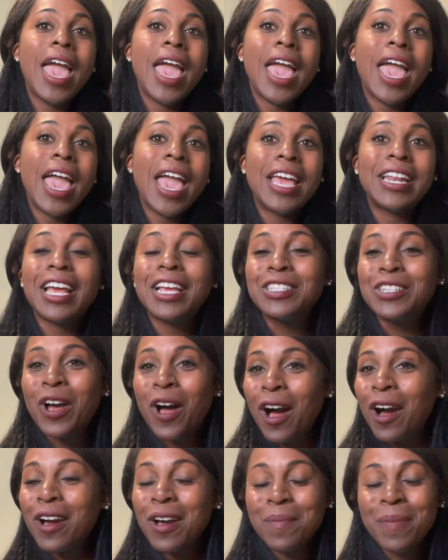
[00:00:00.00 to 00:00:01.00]
And I
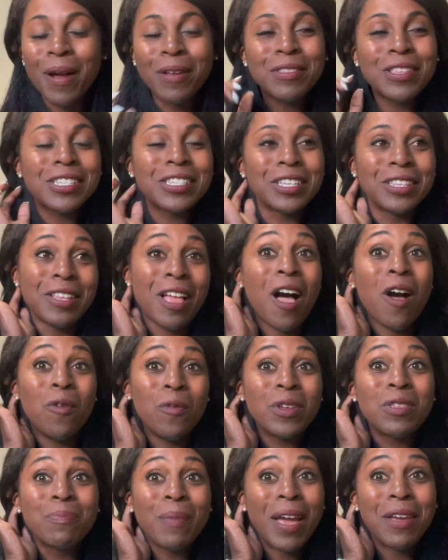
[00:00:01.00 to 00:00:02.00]
talk about this a lot
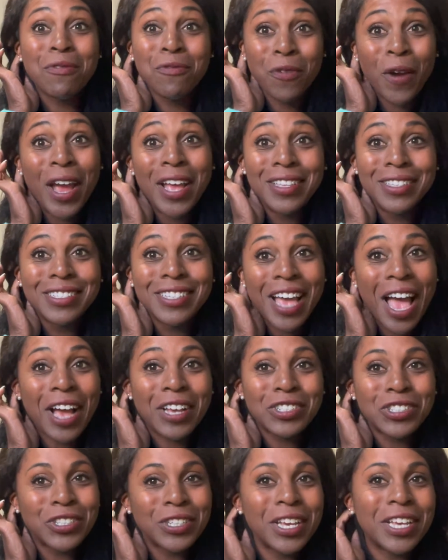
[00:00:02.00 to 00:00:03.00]
with my friends,
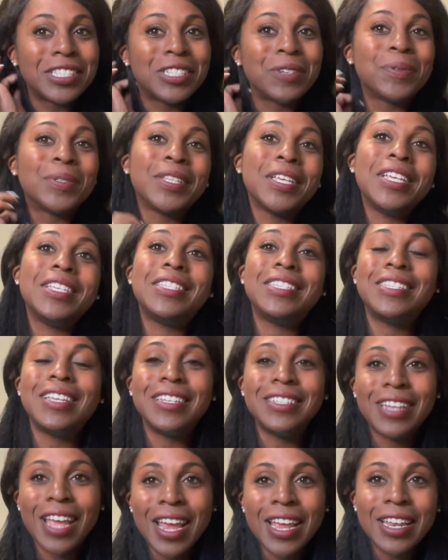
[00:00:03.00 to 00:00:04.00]
actually, as it relates to
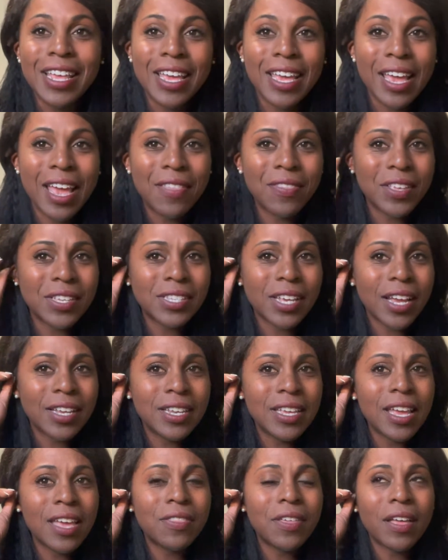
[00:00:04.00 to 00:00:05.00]
dating, and this
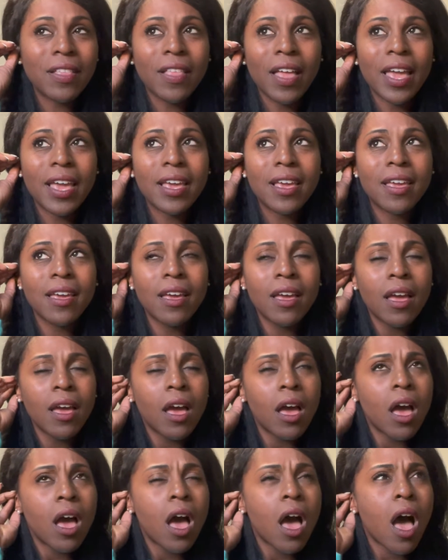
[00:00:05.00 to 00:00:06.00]
idea that like,
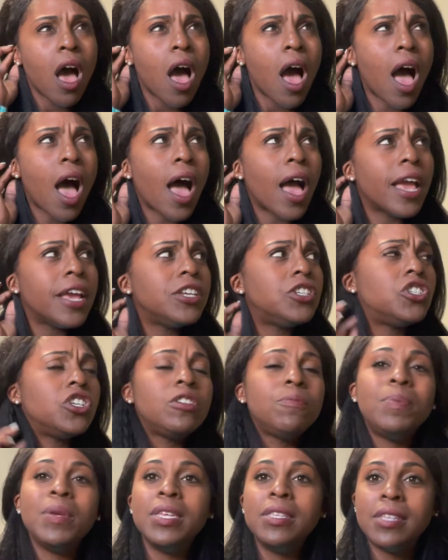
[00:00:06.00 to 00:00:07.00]
I
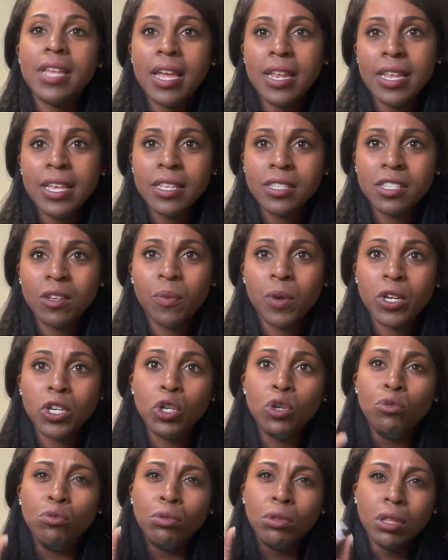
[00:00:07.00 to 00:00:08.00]
should be dating someone
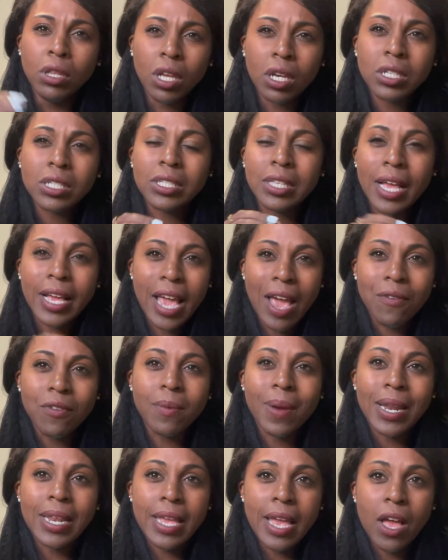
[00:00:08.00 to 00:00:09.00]
who looks like
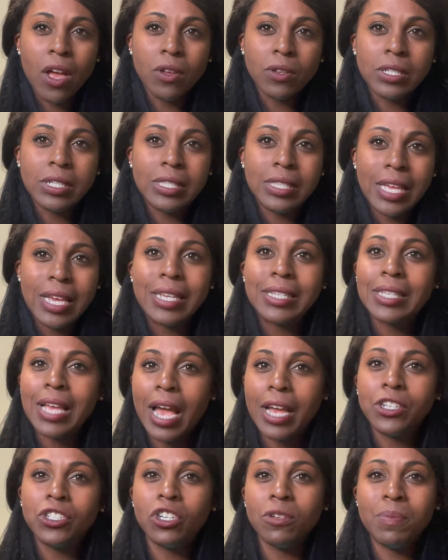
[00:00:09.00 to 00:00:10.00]
everybody else thinks
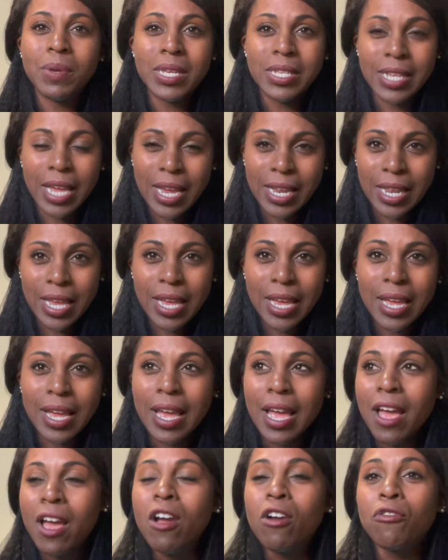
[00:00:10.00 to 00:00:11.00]
I should be dating,
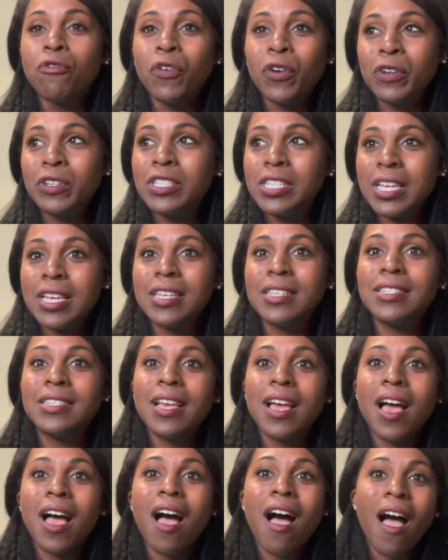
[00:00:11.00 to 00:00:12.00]
versus
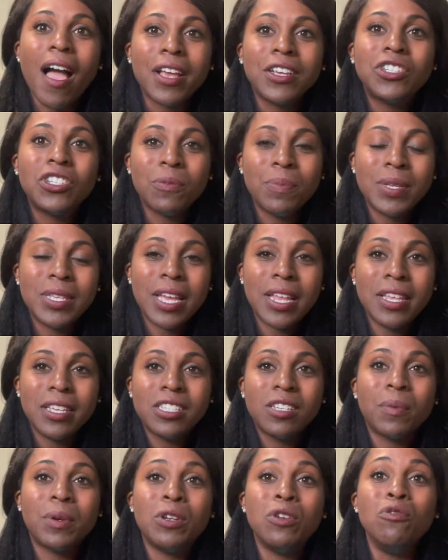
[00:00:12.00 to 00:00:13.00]
I should be dating
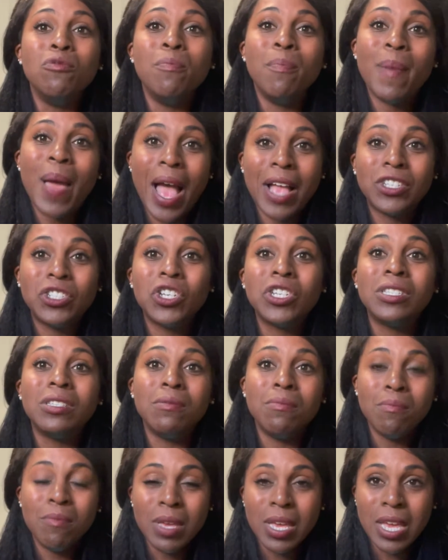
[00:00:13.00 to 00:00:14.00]
someone who matches
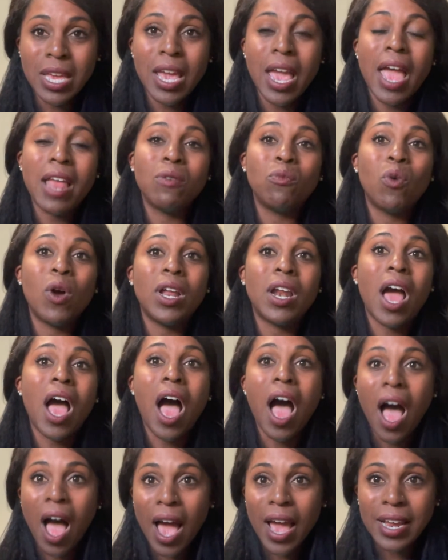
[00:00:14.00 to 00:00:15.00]
me and what
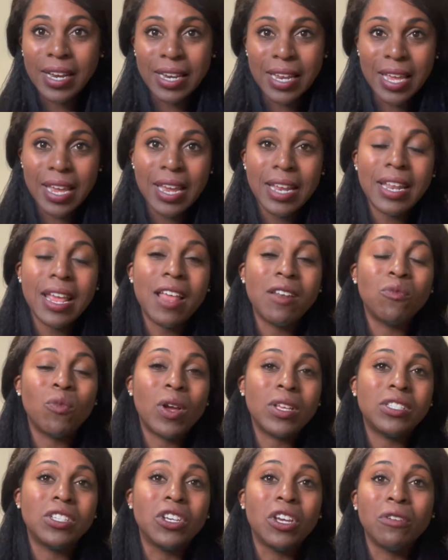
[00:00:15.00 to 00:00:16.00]
I need and
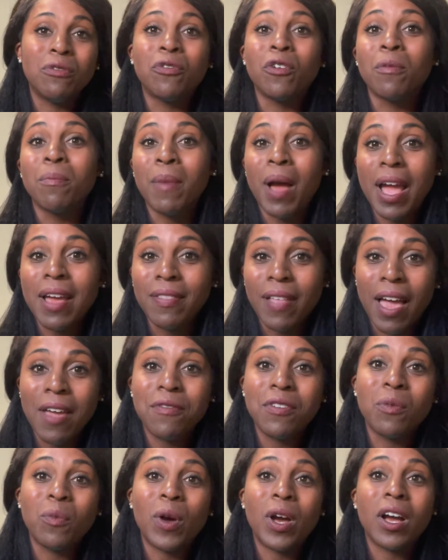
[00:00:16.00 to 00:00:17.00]
what's good for my
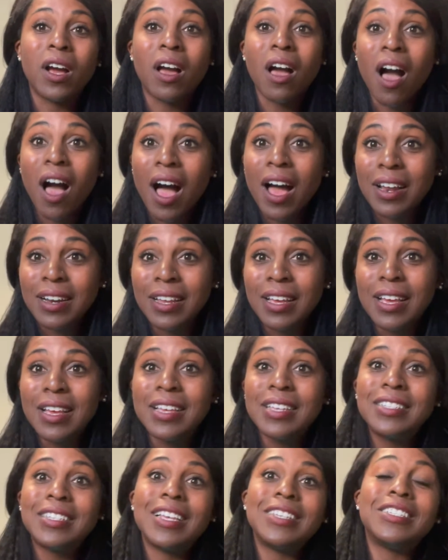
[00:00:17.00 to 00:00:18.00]
life and what God
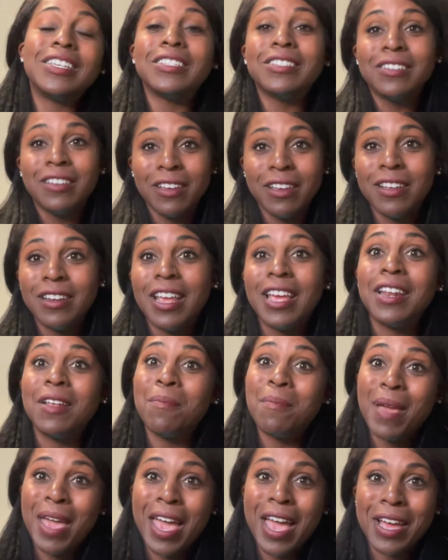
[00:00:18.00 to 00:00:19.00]
says is good in a
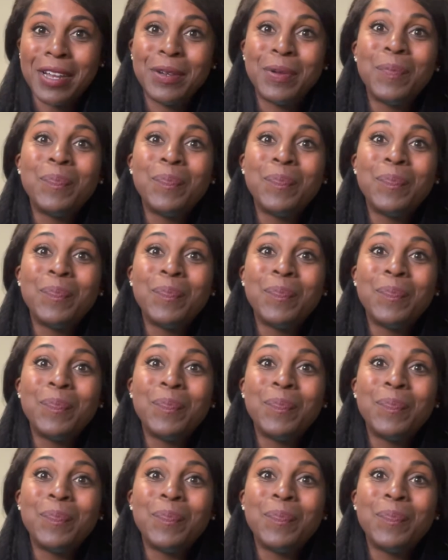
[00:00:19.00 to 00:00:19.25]
man.